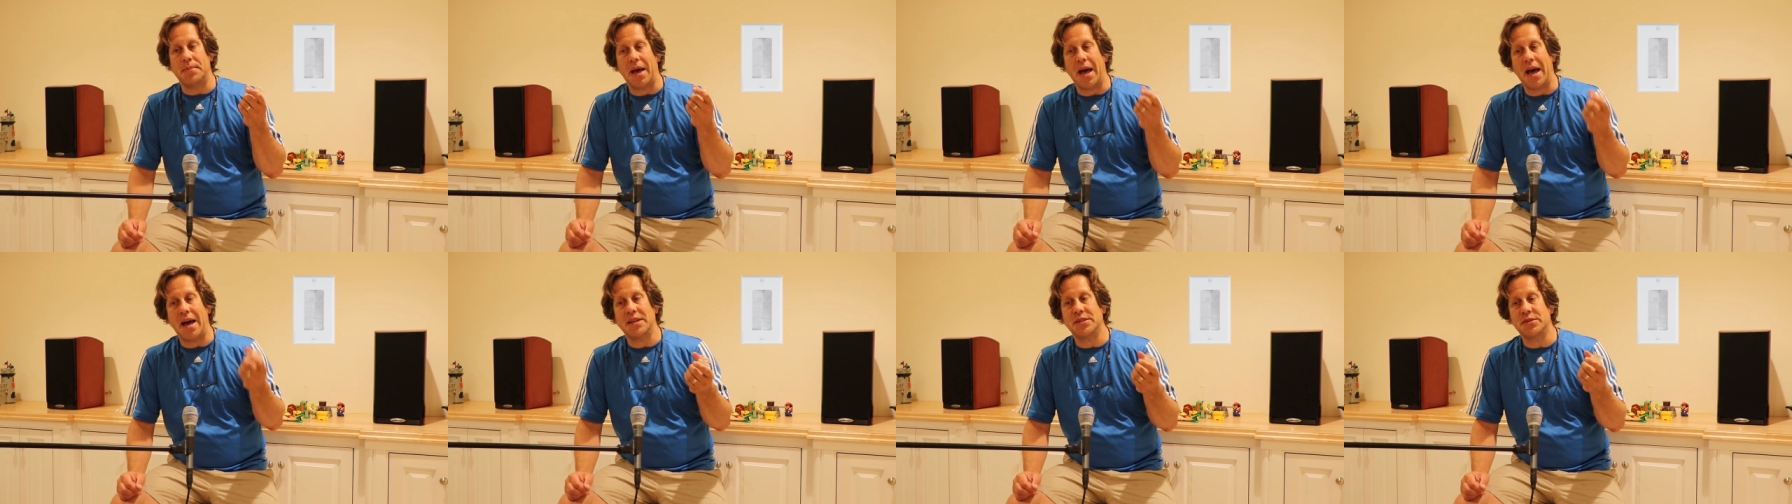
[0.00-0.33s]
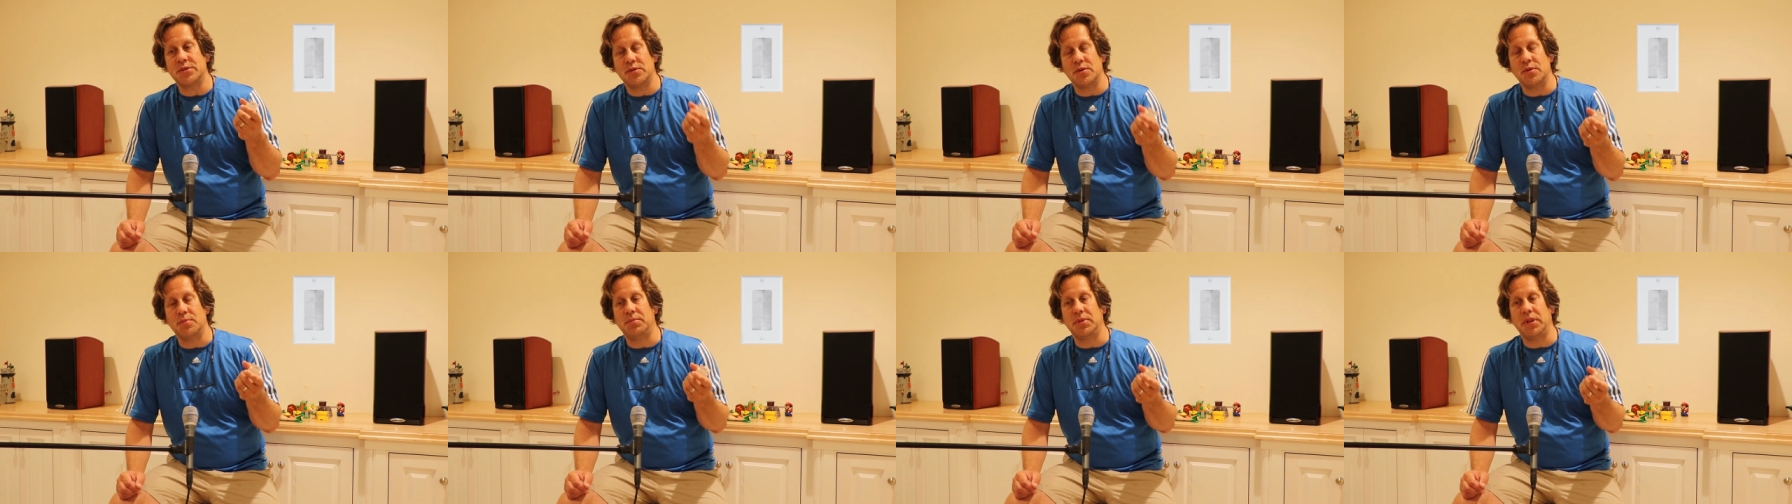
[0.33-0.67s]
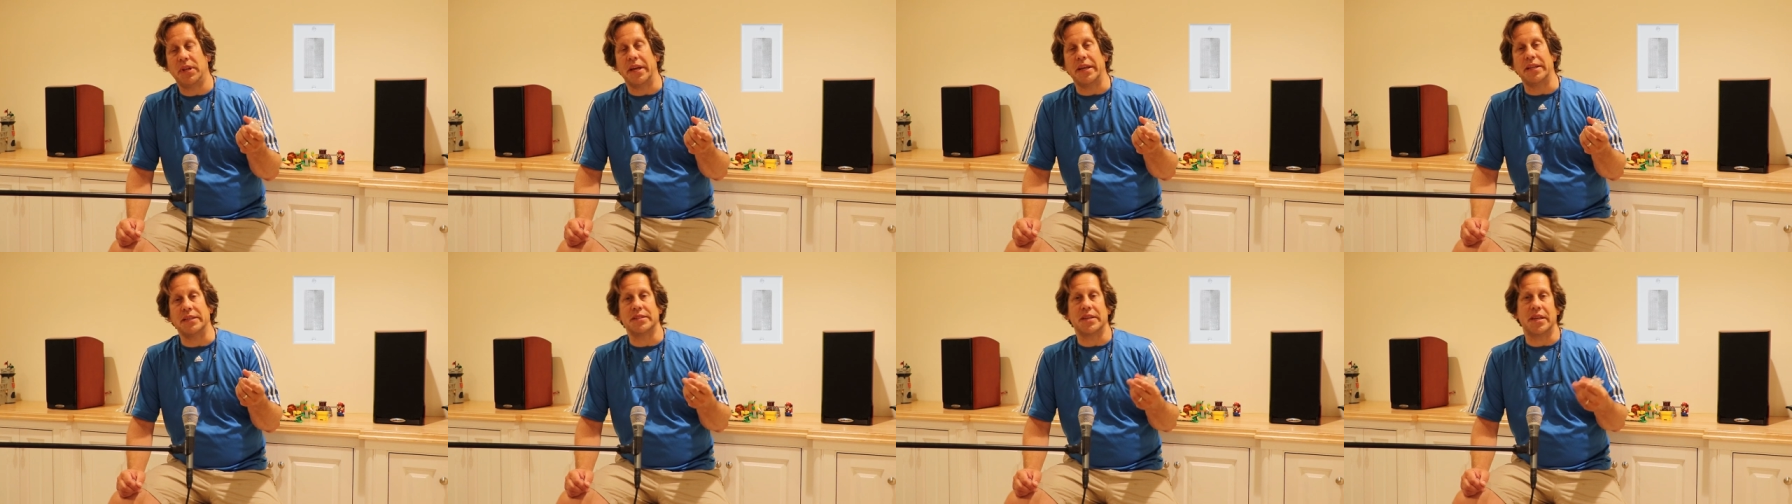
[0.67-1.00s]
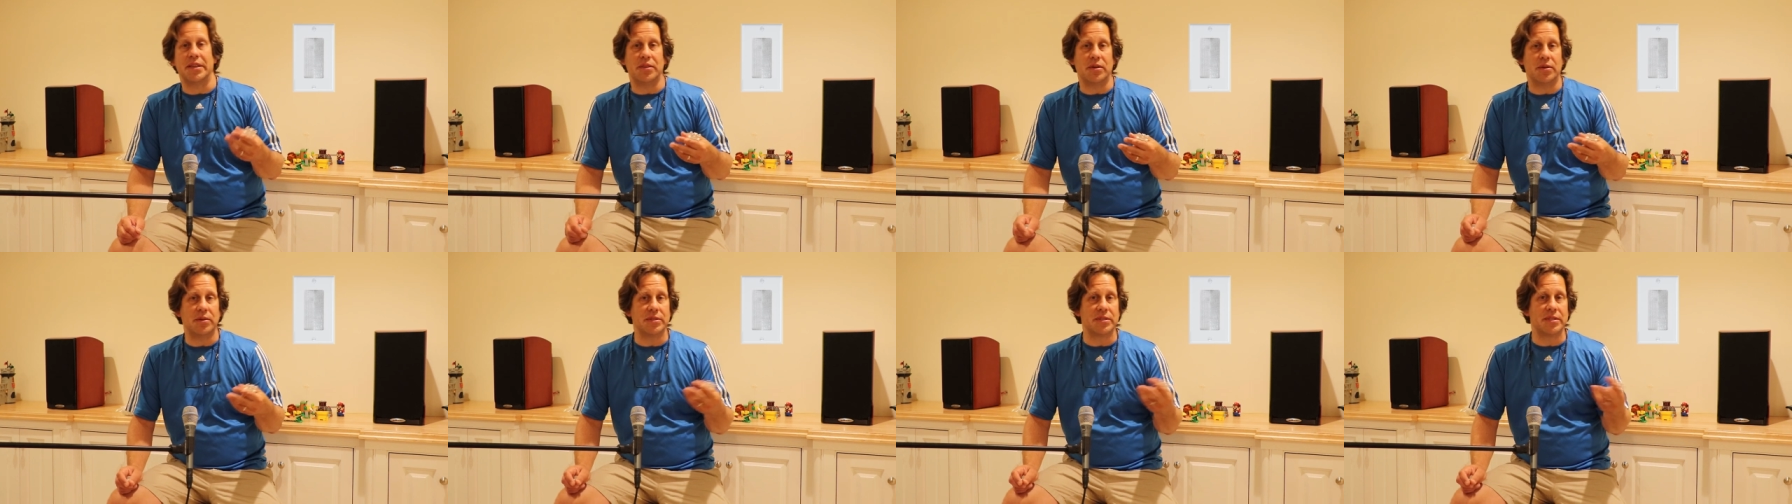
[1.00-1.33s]
pass-through plates,
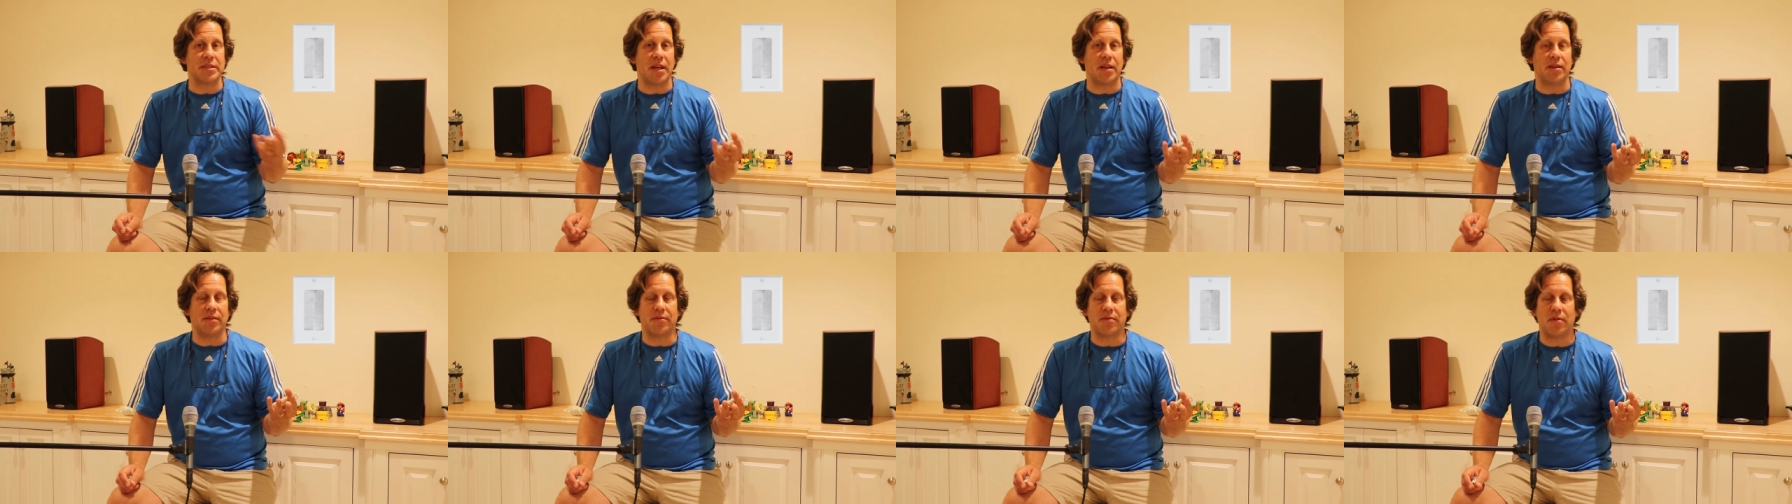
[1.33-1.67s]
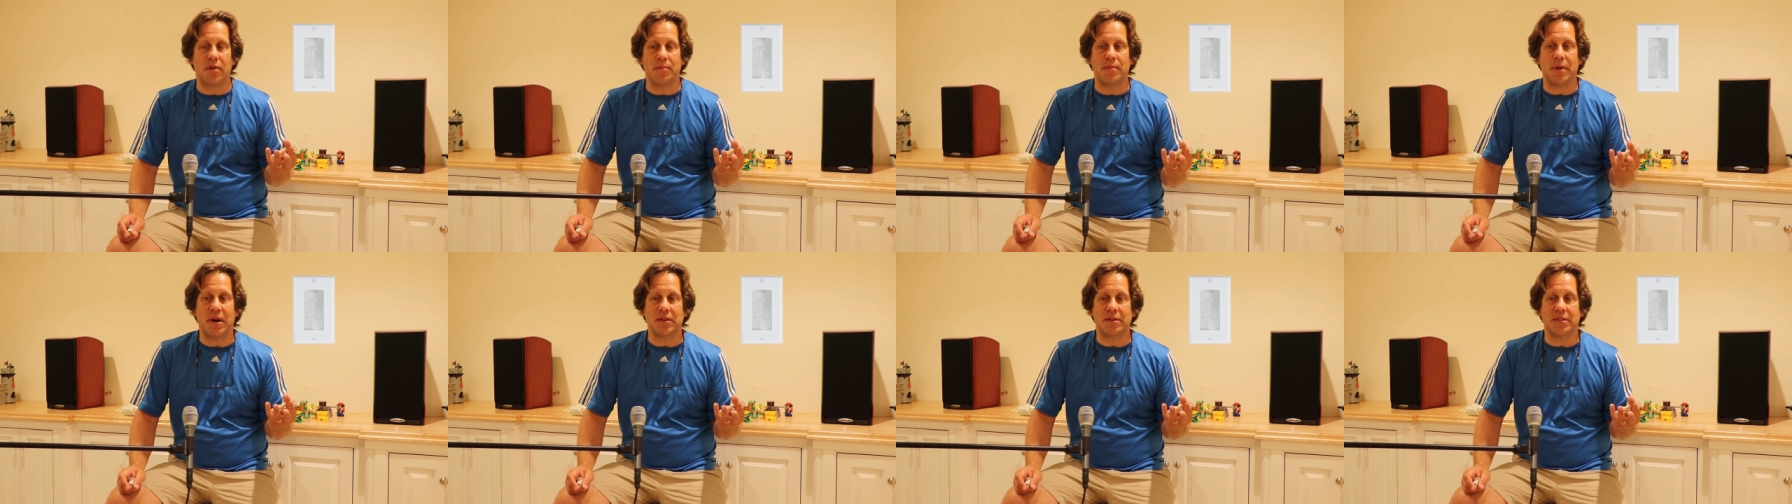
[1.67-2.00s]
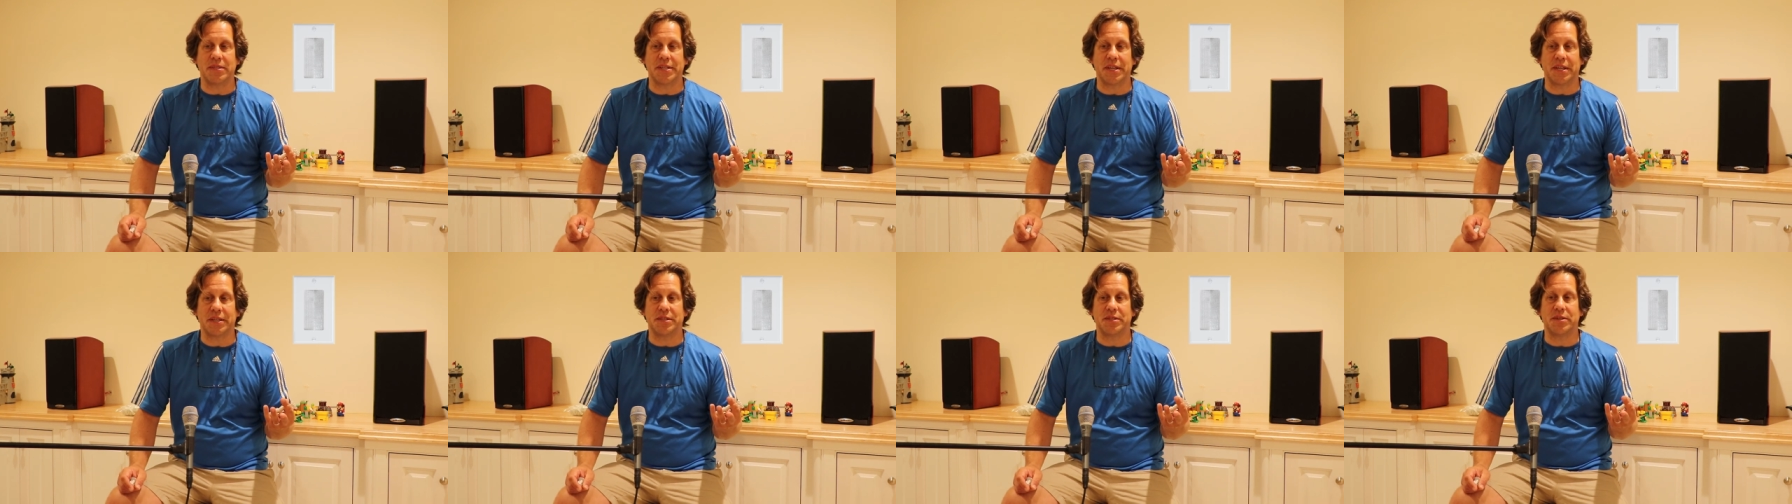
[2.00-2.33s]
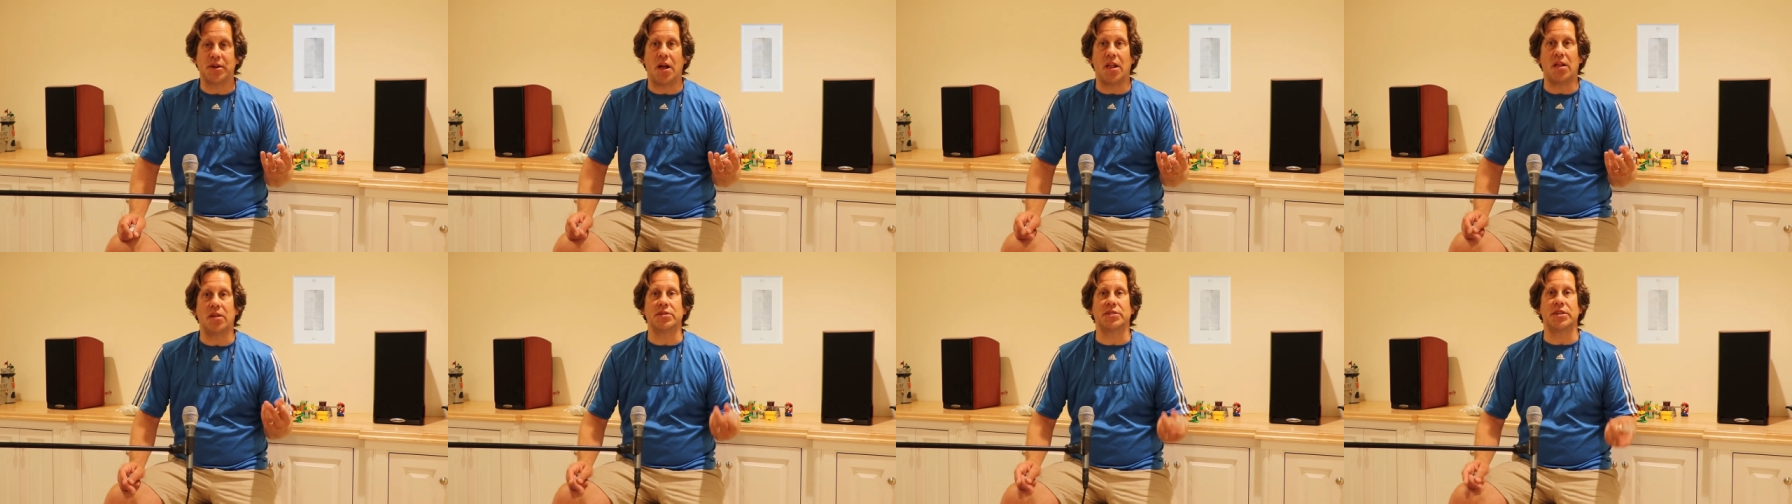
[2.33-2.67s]
and those sell for about six
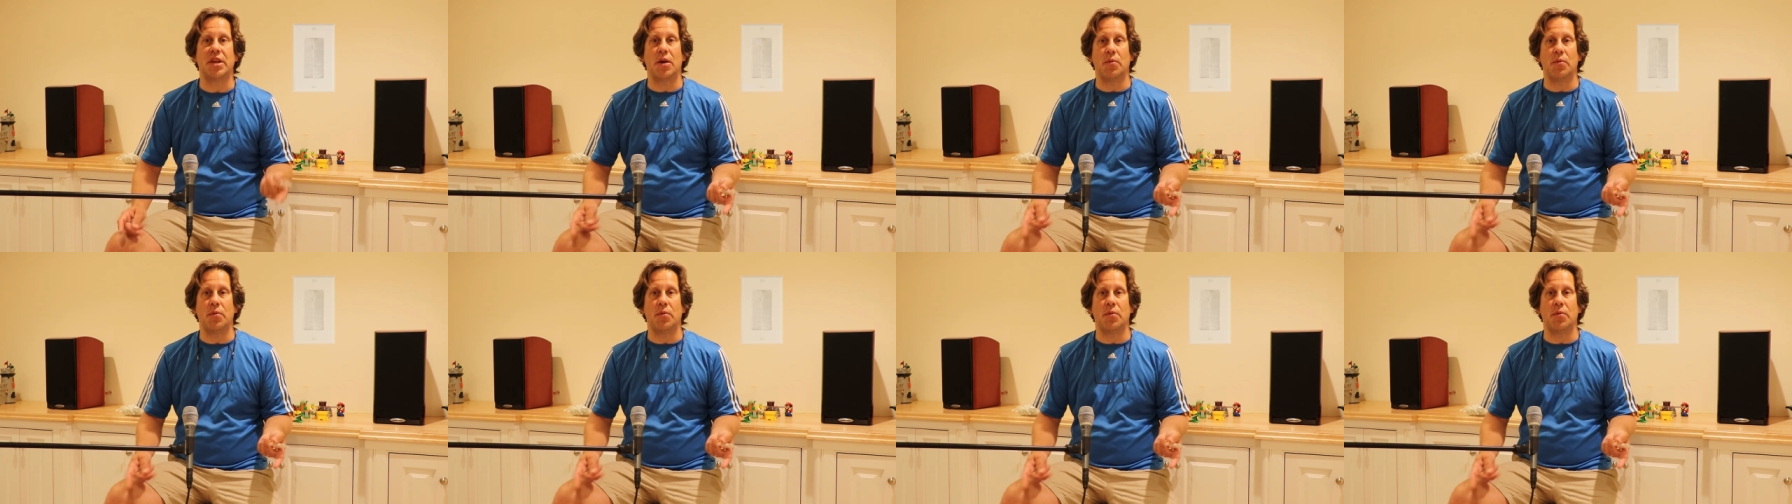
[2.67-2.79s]
dollars,